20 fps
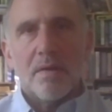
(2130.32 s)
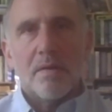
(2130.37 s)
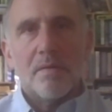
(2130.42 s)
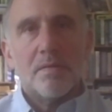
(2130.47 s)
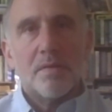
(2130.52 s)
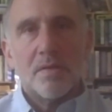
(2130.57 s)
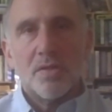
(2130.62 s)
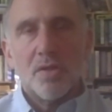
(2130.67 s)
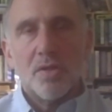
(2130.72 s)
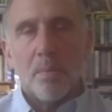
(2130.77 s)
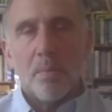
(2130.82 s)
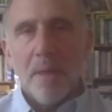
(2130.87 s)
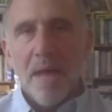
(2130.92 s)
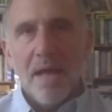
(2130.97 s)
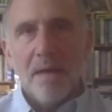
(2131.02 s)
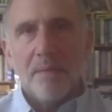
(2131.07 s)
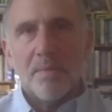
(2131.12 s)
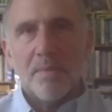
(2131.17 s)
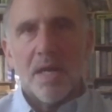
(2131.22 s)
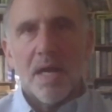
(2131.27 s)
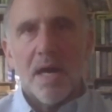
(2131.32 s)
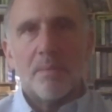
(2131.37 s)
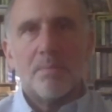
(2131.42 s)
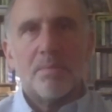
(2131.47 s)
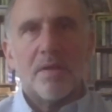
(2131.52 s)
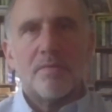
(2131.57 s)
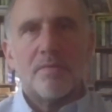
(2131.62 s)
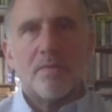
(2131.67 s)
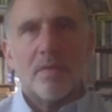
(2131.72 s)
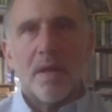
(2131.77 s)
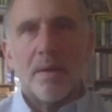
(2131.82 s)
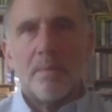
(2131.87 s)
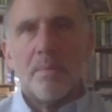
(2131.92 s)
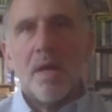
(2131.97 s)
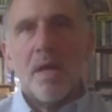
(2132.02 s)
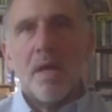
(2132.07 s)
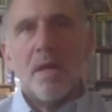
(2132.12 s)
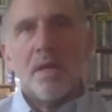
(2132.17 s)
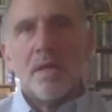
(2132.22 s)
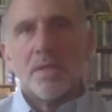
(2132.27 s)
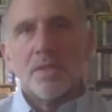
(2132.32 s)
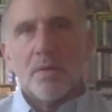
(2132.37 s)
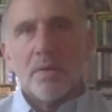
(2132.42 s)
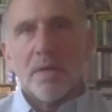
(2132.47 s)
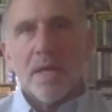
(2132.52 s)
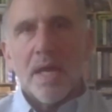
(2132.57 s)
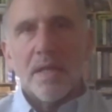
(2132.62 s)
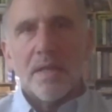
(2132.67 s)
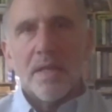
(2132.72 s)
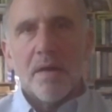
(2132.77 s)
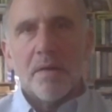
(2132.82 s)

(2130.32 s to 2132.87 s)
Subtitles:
there's no patent monopoly for them. So again,